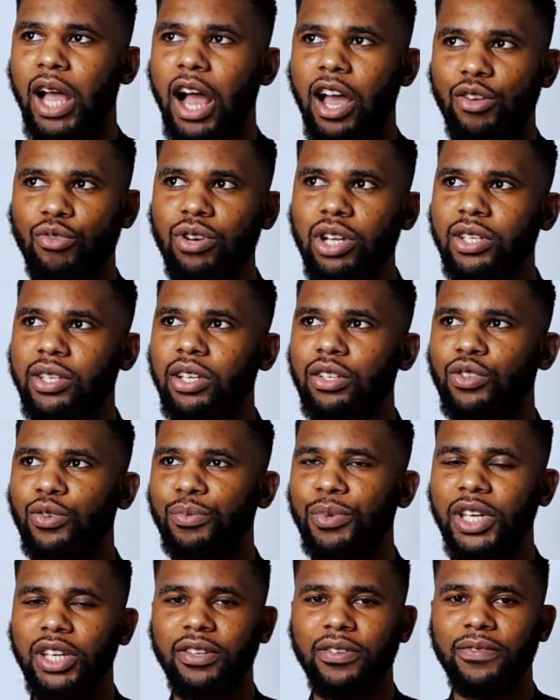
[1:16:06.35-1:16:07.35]
Are you listening
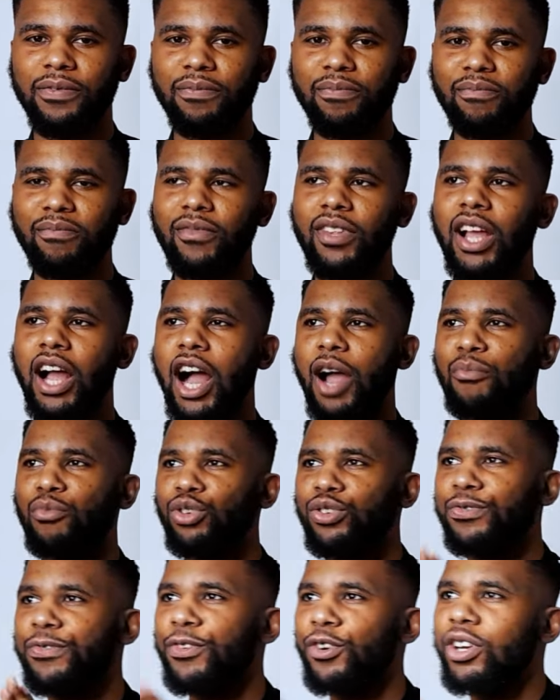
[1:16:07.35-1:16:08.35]
to me? I
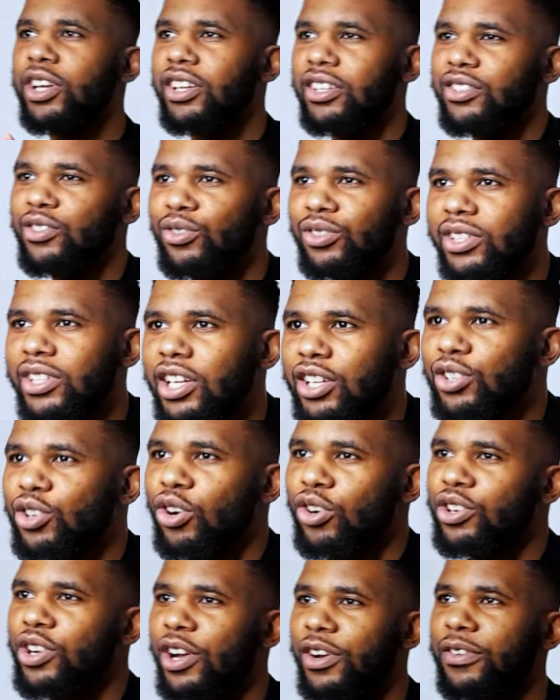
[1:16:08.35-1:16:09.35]
must focus on
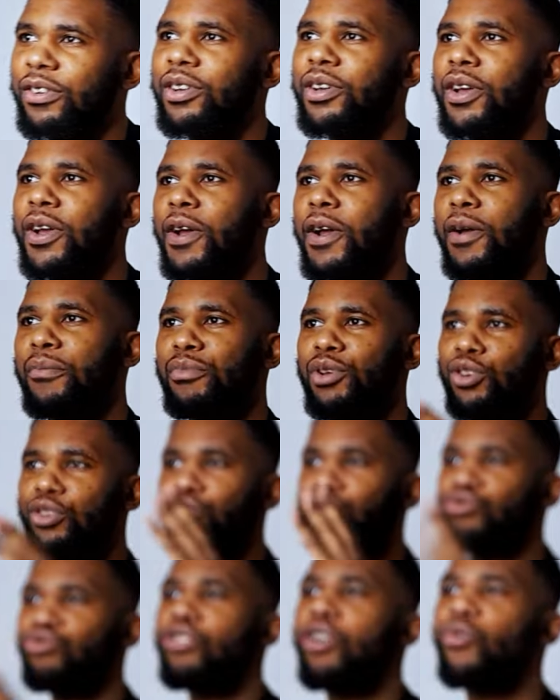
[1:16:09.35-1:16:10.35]
TikTok now
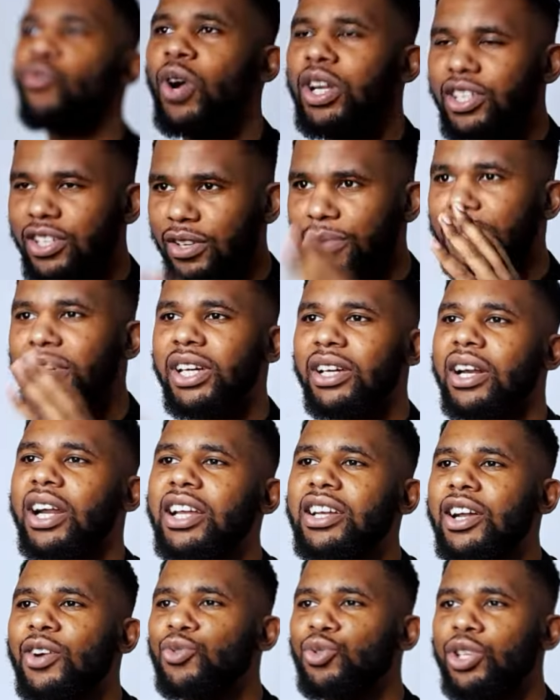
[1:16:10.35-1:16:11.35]
because you are watching me
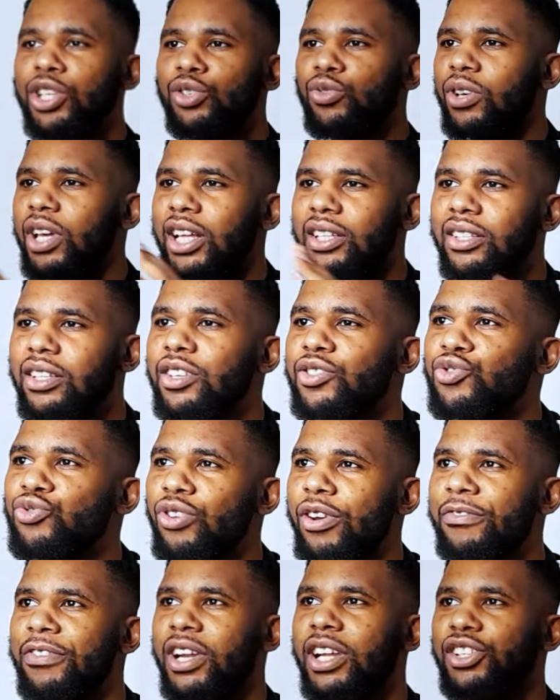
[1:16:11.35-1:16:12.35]
right now. You need to get this
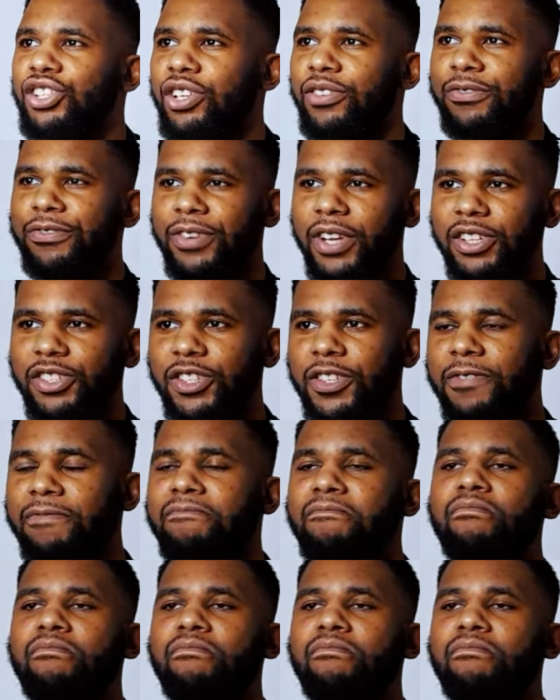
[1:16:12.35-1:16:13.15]
revelation fresh.